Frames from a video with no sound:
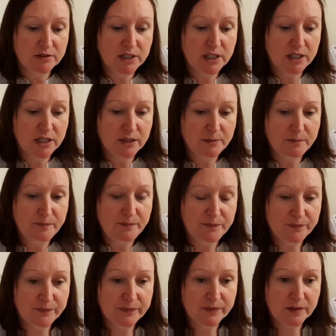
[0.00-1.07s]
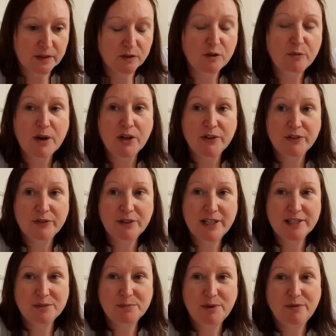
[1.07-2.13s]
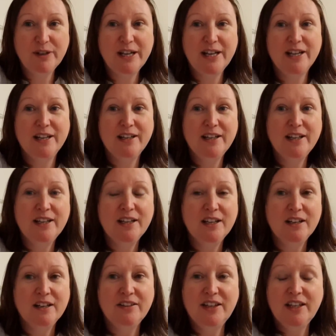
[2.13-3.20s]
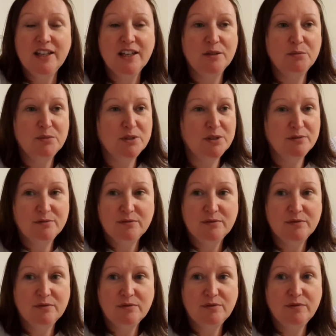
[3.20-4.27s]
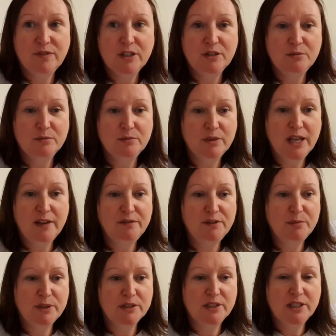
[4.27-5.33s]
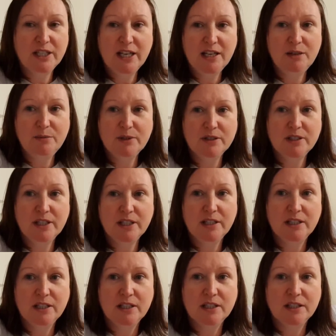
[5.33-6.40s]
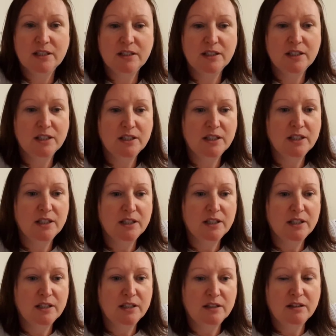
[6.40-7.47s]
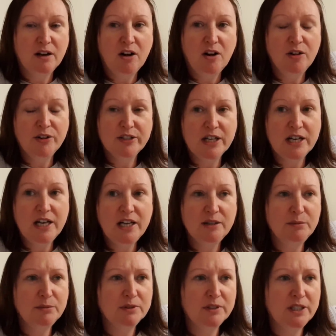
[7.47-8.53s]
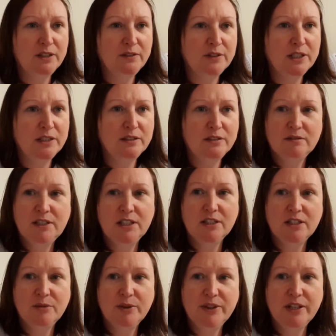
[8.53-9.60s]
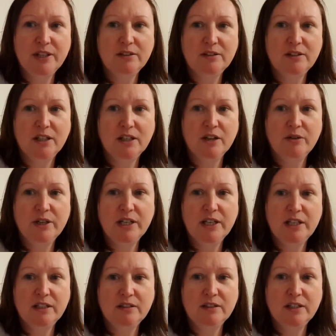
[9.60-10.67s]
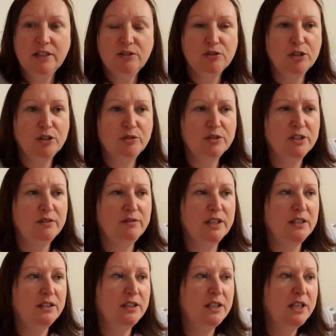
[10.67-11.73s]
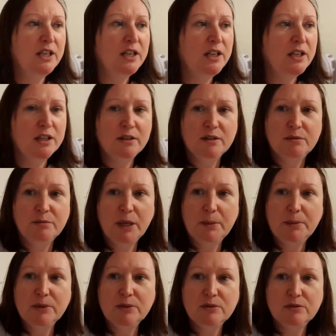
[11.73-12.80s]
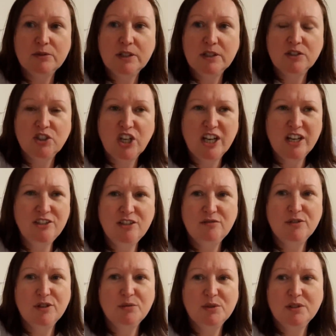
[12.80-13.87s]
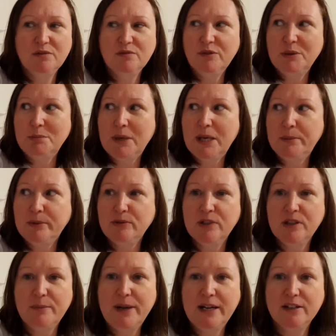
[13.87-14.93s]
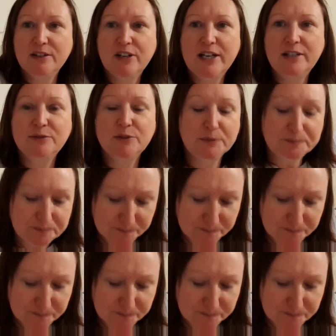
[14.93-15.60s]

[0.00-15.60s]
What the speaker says: come on, let's be fair. The Inghams film everybody and anybody all the time, even in, you know, when they're going in intrusive in people's changing rooms and people are in the background.